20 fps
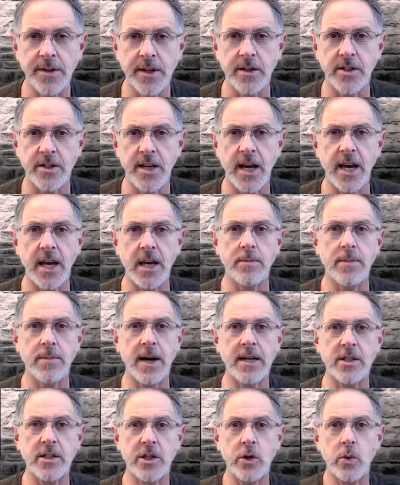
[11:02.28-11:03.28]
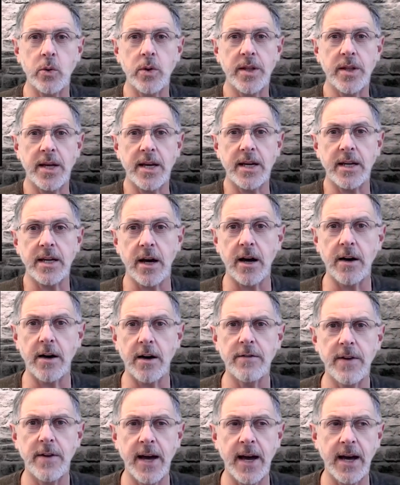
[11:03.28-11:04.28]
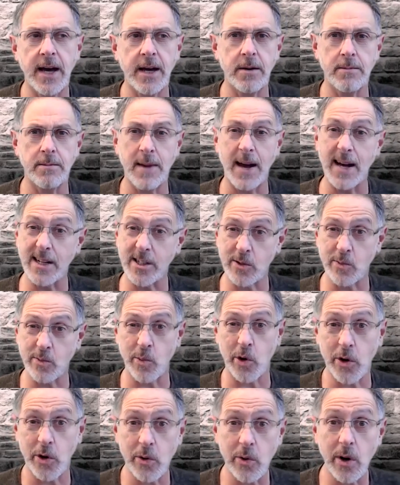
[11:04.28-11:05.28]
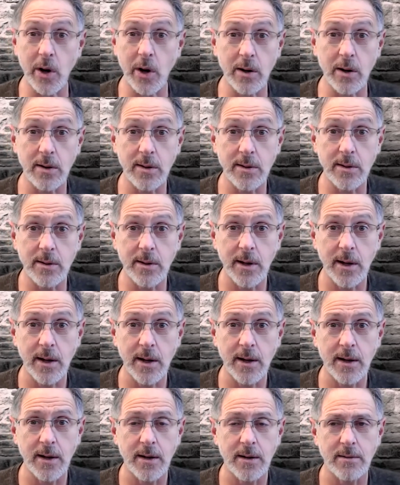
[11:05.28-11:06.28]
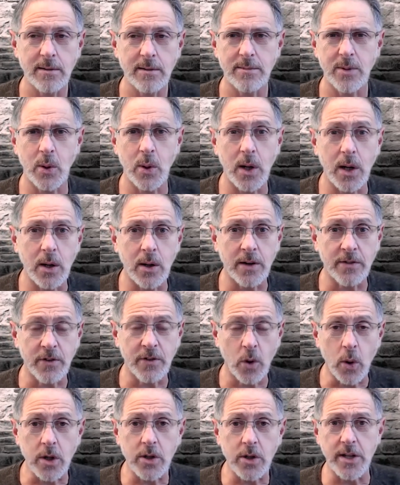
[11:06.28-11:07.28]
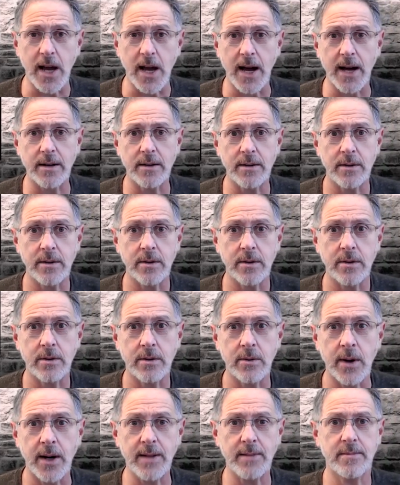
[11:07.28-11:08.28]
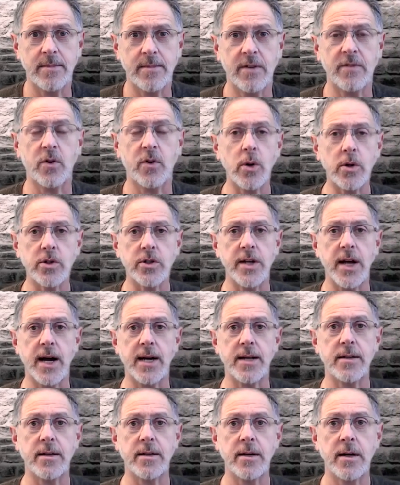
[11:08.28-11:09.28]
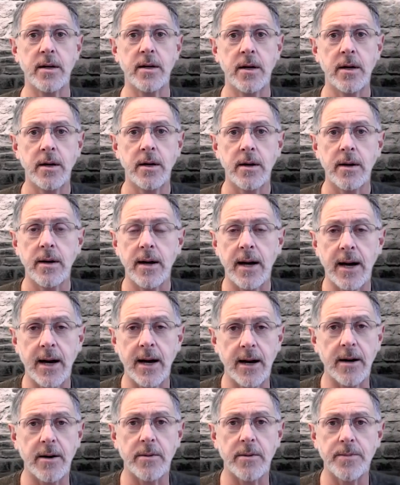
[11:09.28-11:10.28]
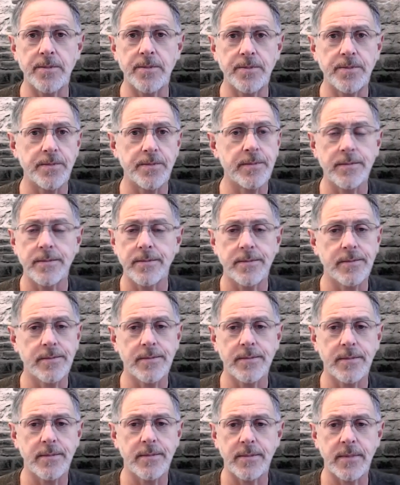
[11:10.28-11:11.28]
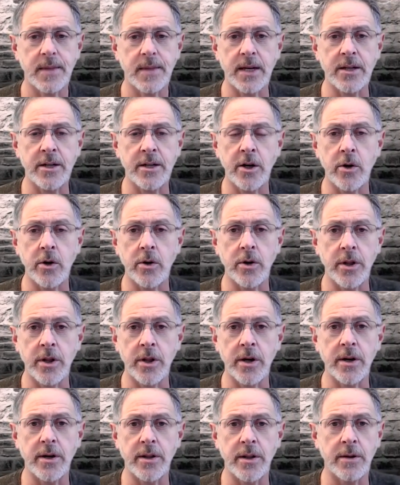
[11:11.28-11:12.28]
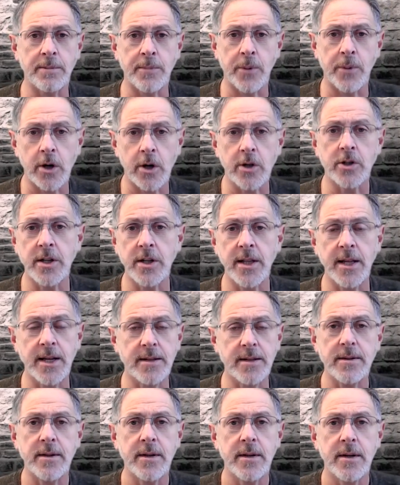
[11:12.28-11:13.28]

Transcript: the same as you would think of a mass murderer? Well, of course not, right? Of course not. You know, the person that